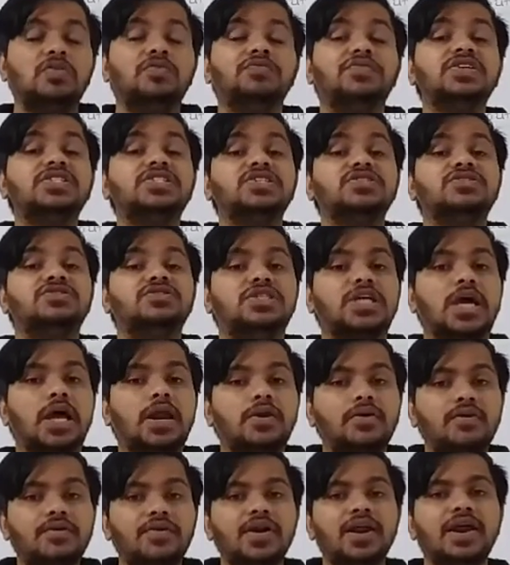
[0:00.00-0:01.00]
which
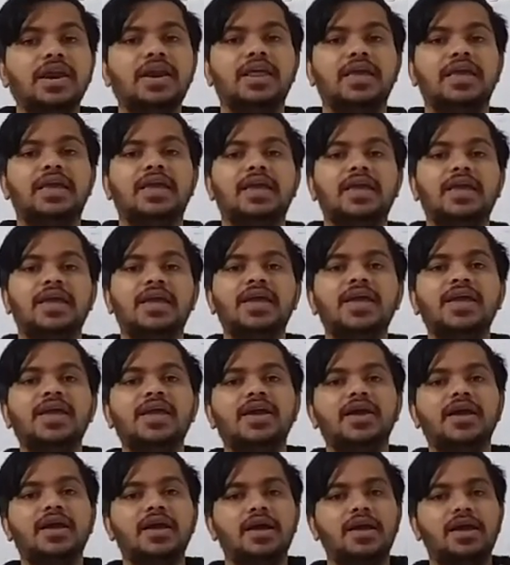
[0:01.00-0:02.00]

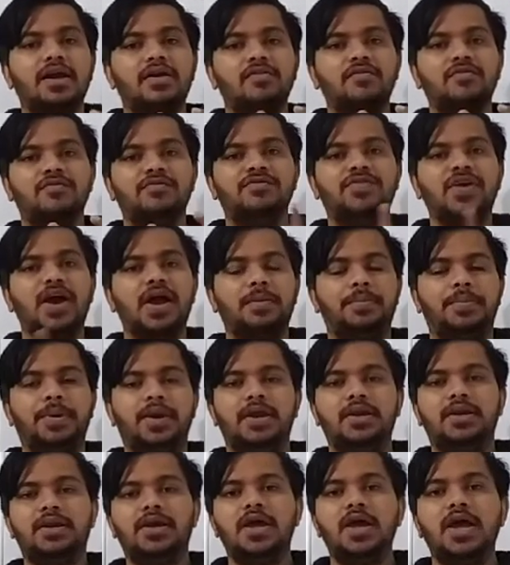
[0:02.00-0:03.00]
generally
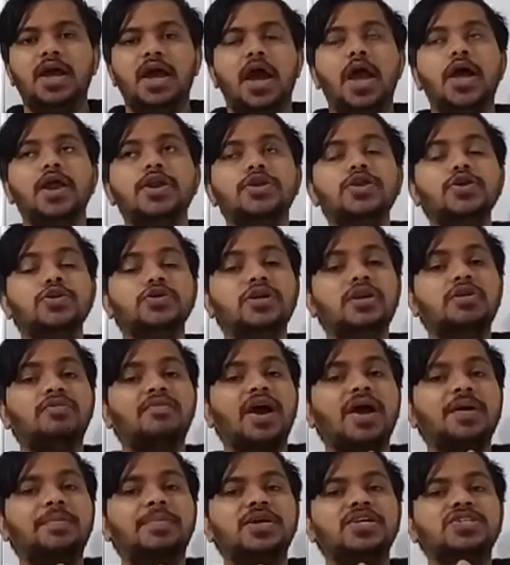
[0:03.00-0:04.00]
vibrate, and due to the
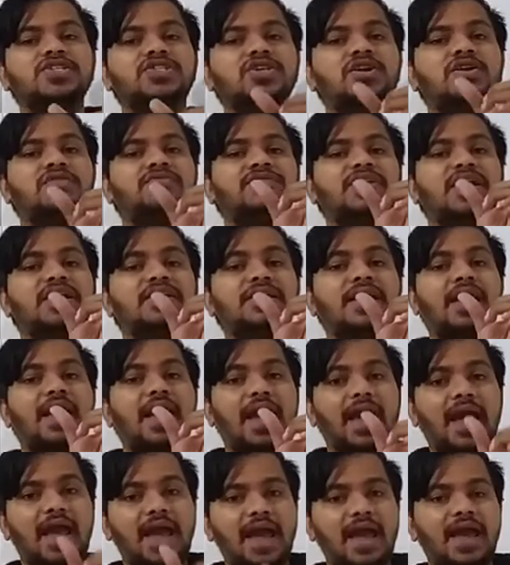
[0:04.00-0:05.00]
vibration of that
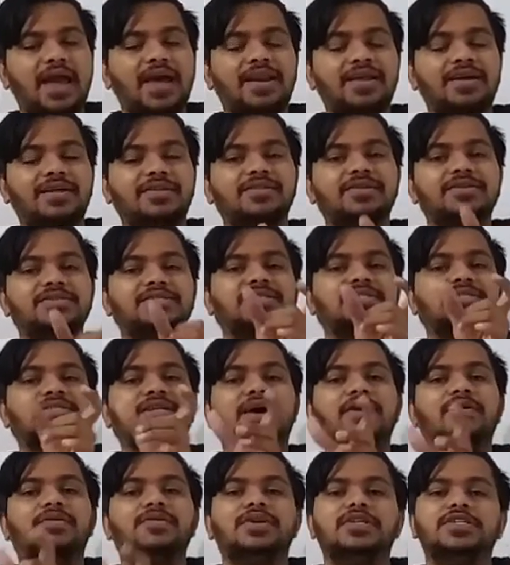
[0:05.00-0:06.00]
air, the
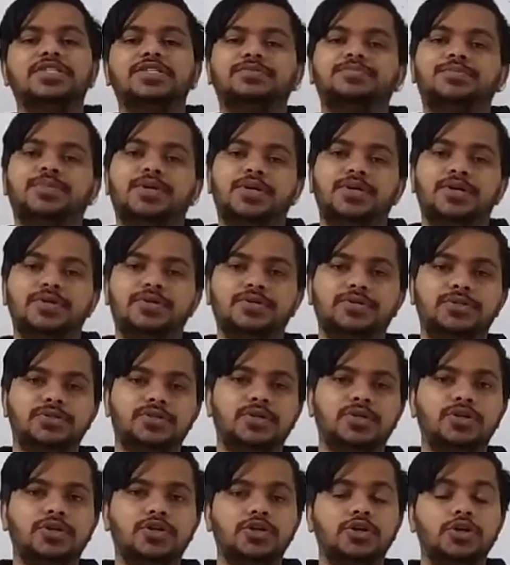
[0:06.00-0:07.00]
sound is produced.
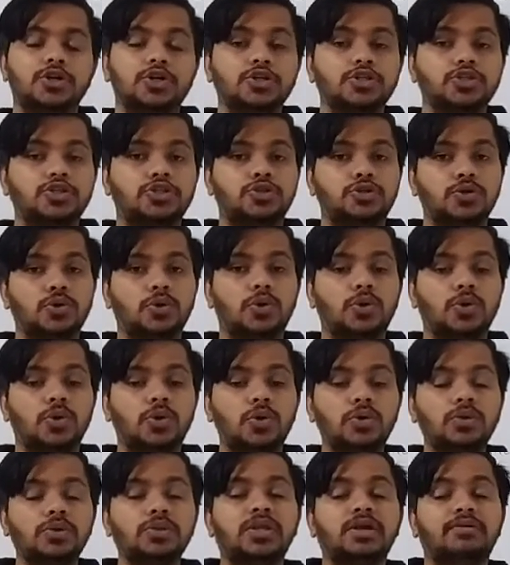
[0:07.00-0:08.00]

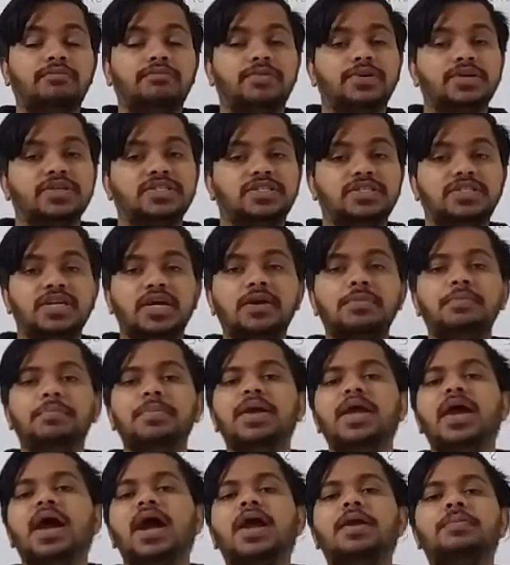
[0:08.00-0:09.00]
So the reason
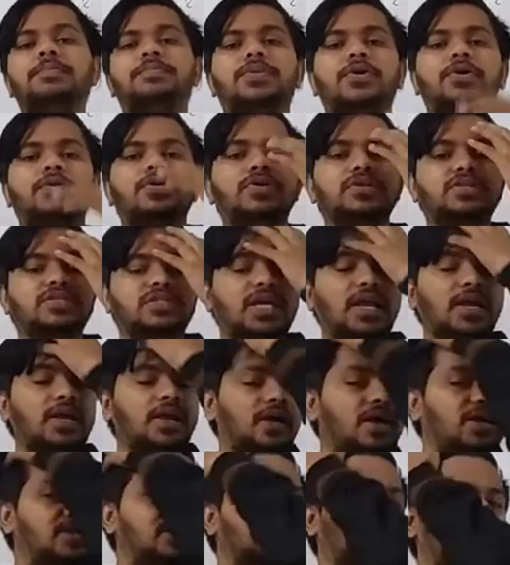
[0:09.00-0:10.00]
behind
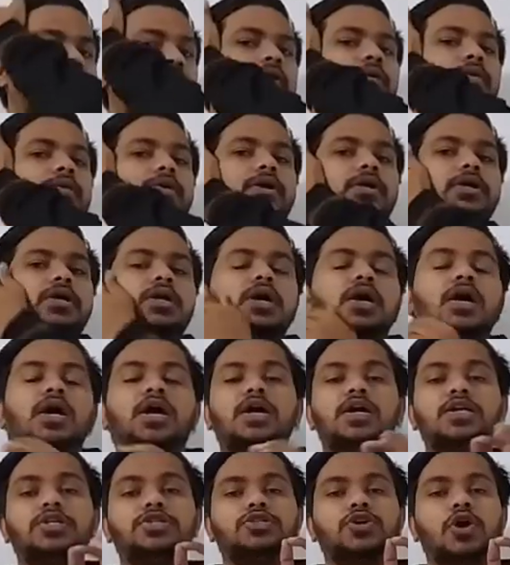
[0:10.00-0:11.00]
producing a sound
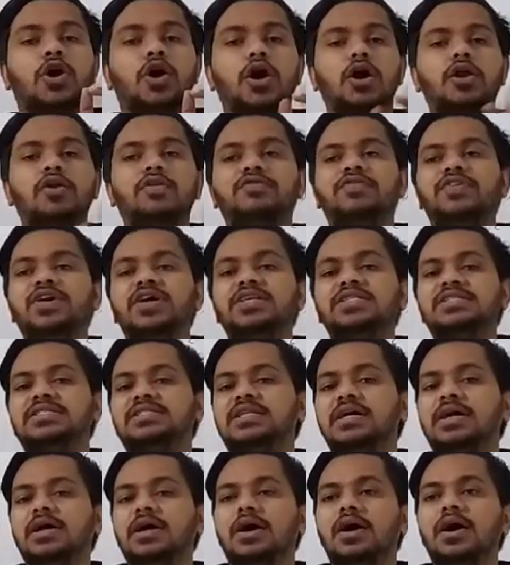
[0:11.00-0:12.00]
is
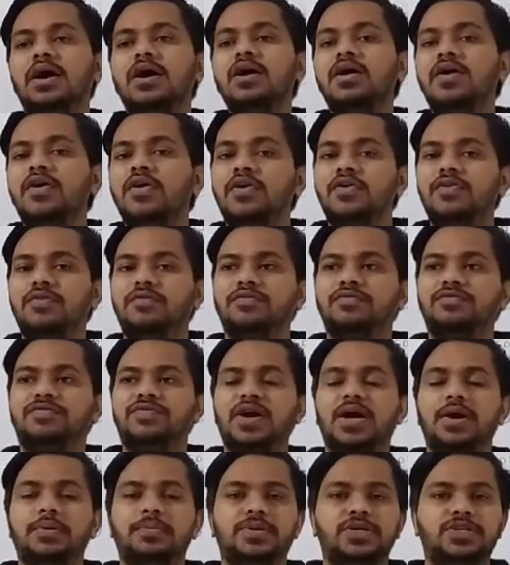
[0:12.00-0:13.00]
always the
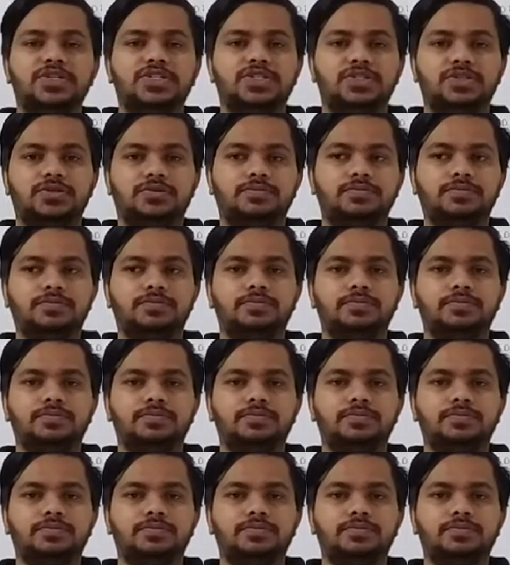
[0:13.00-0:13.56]
vibration.